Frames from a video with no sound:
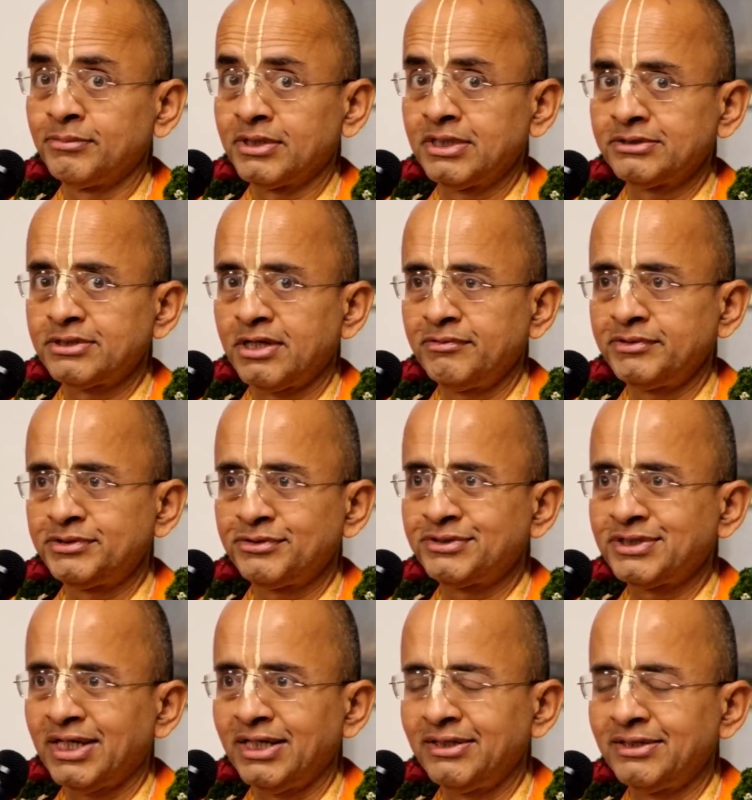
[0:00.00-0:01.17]
mother service to
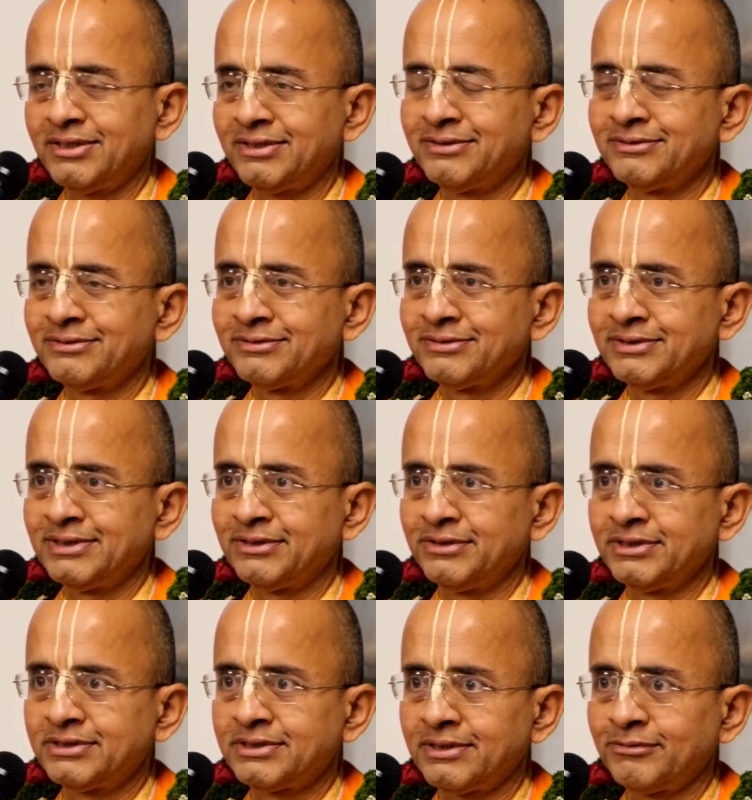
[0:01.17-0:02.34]
a child,
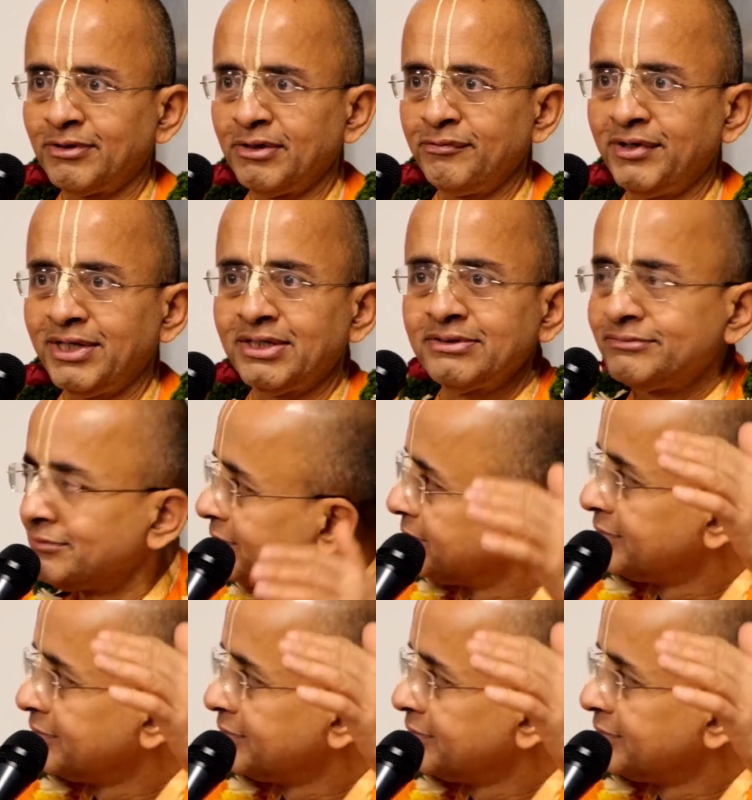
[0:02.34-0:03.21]
it's one way.